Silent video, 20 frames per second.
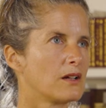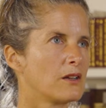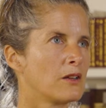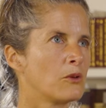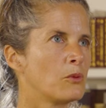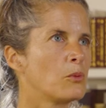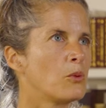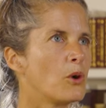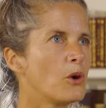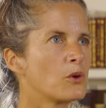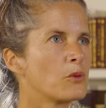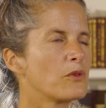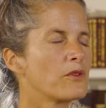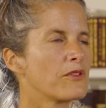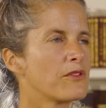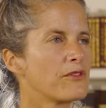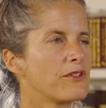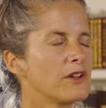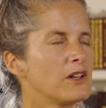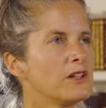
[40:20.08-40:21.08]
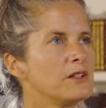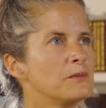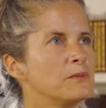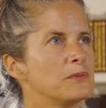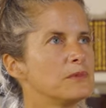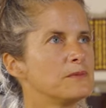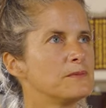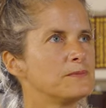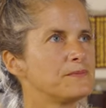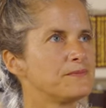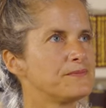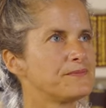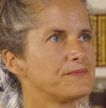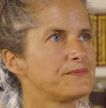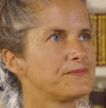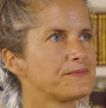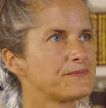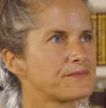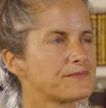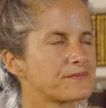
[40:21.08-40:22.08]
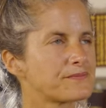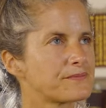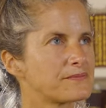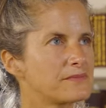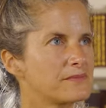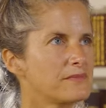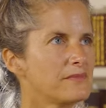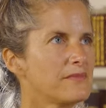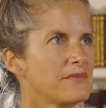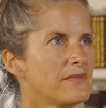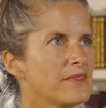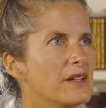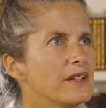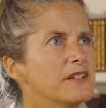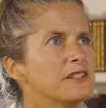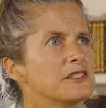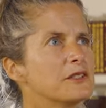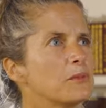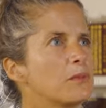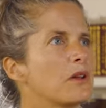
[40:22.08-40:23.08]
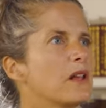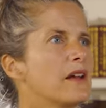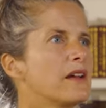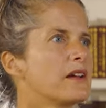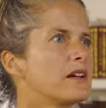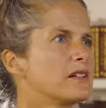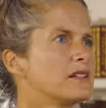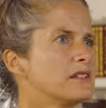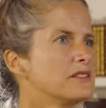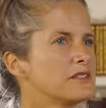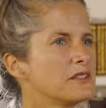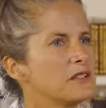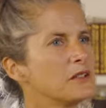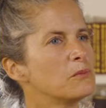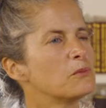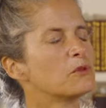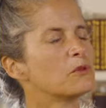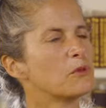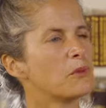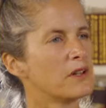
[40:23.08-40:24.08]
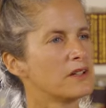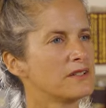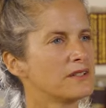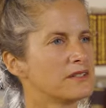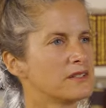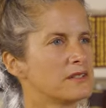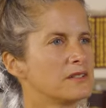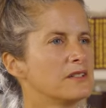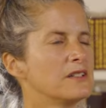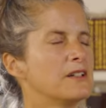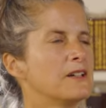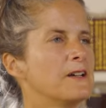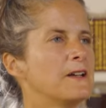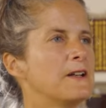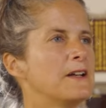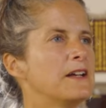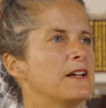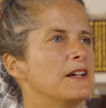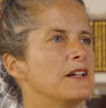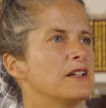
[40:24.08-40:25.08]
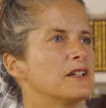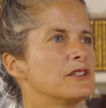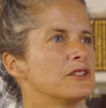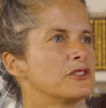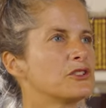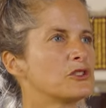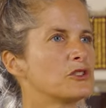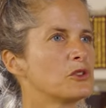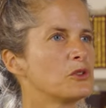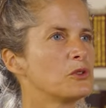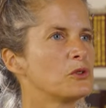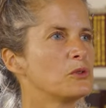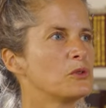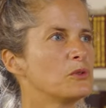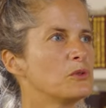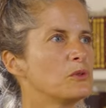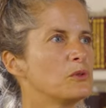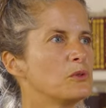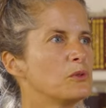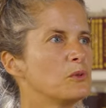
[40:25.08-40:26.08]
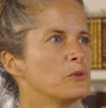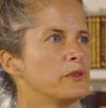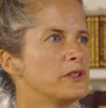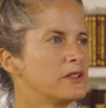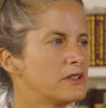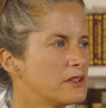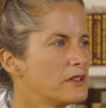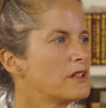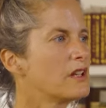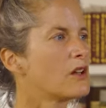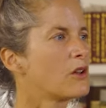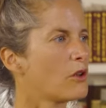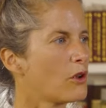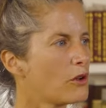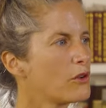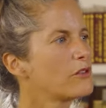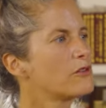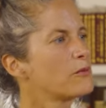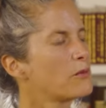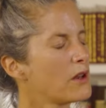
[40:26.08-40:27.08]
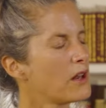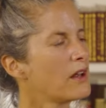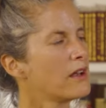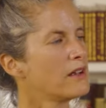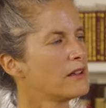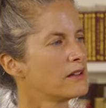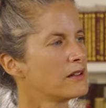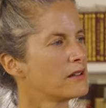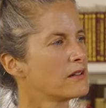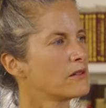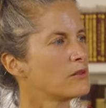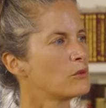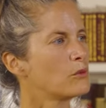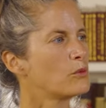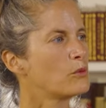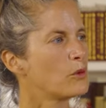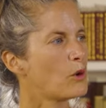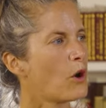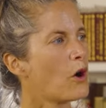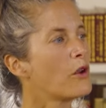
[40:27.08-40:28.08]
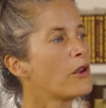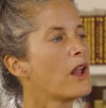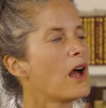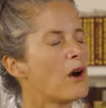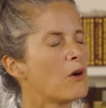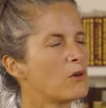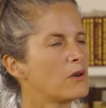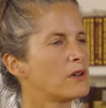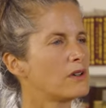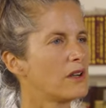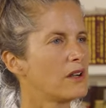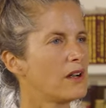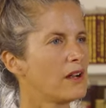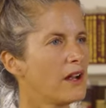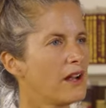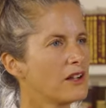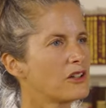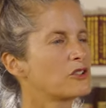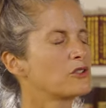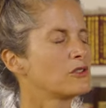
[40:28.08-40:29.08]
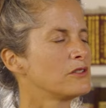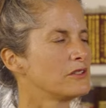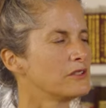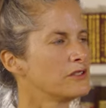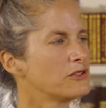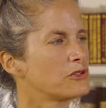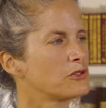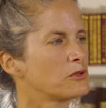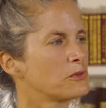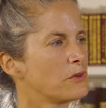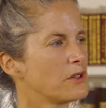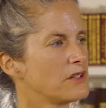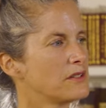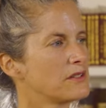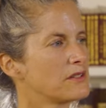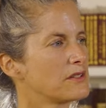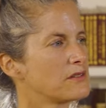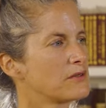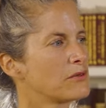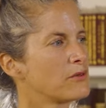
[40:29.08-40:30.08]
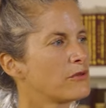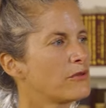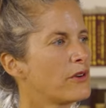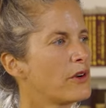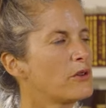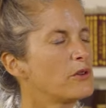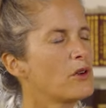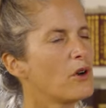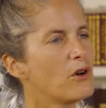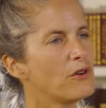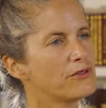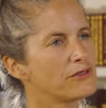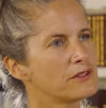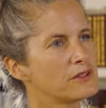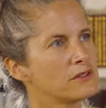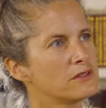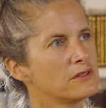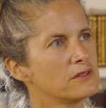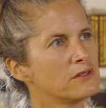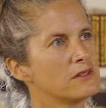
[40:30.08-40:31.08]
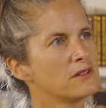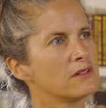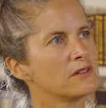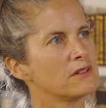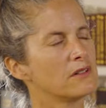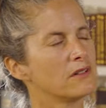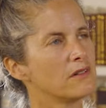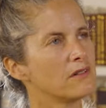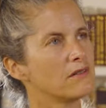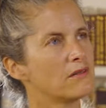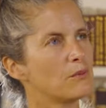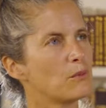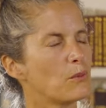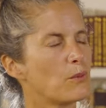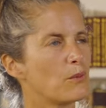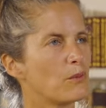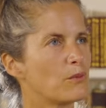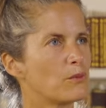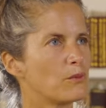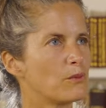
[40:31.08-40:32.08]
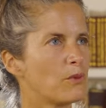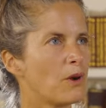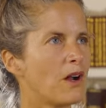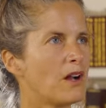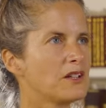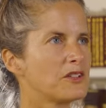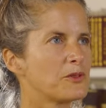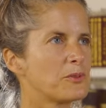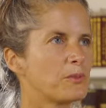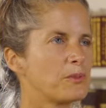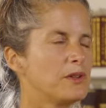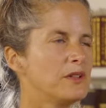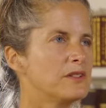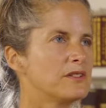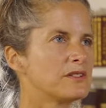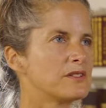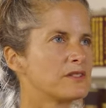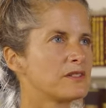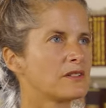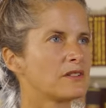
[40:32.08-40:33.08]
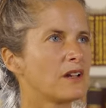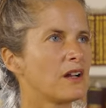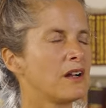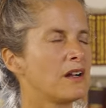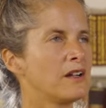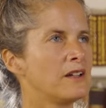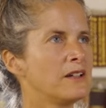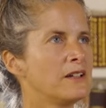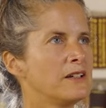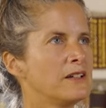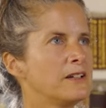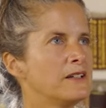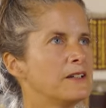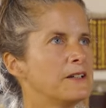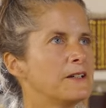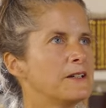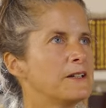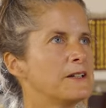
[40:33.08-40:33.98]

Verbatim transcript: the work with Phillip. He's a player. He's an improviser so we did a lot of playing on our actual instruments. Very often in the past pieces, I